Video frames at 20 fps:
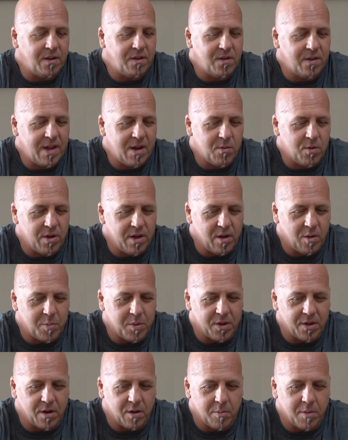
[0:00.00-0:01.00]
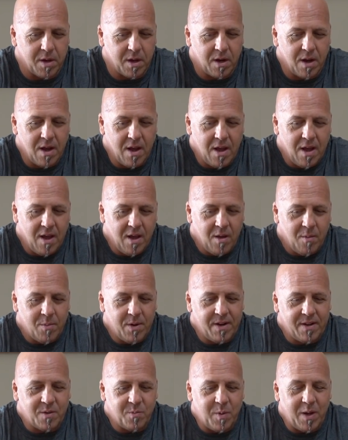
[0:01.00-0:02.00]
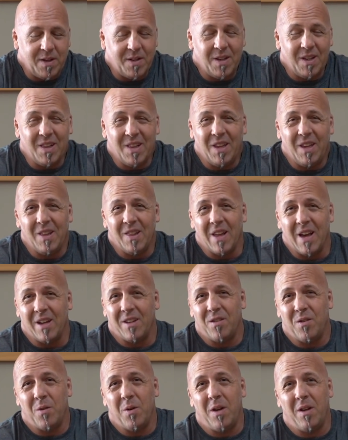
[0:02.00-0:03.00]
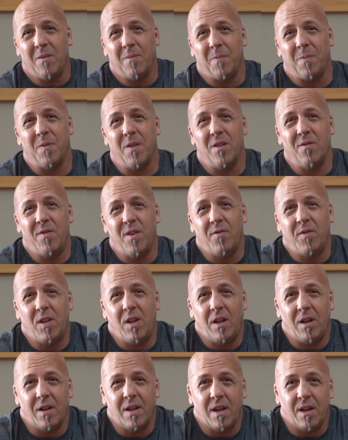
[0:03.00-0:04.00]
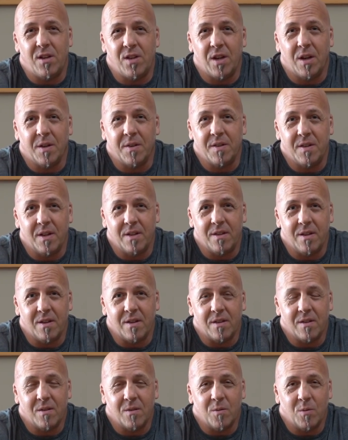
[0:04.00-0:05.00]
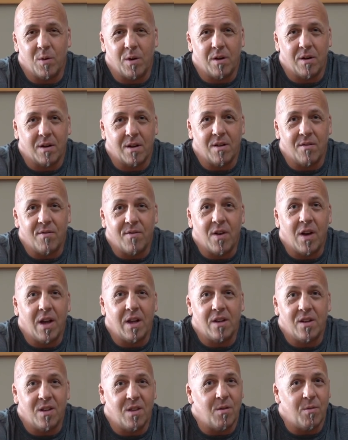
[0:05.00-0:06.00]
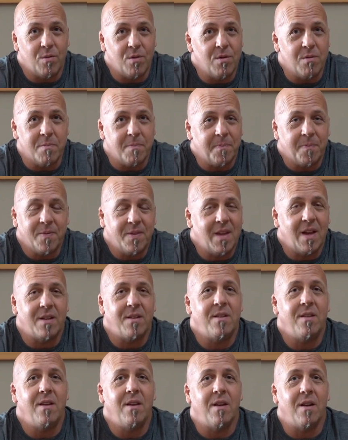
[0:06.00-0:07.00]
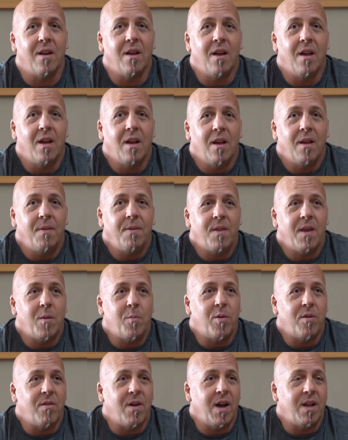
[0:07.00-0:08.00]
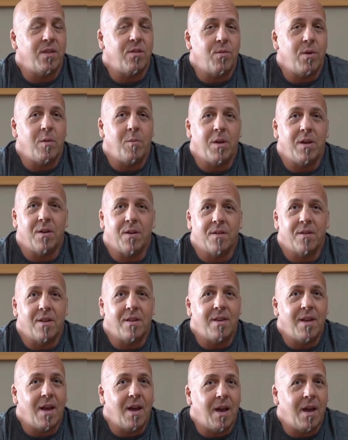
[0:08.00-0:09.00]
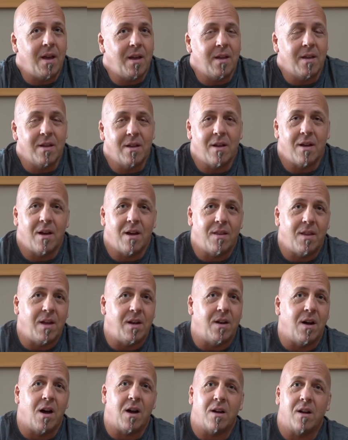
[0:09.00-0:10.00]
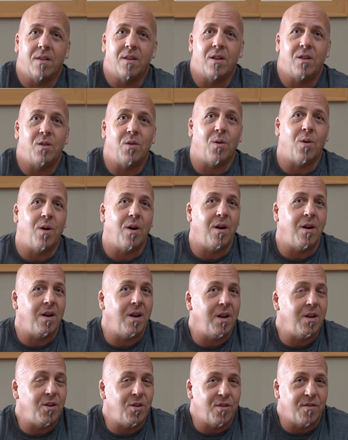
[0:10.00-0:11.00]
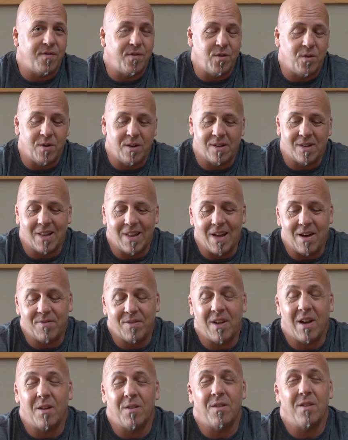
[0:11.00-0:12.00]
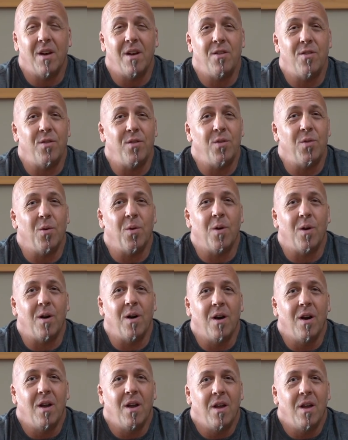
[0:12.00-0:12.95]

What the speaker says: So that will help a little bit. But it's basically like doing a 15-day jail sentence. We're confined to the room. That's it. They provide three meals a day. They knock on the door, and your food is left outside your door.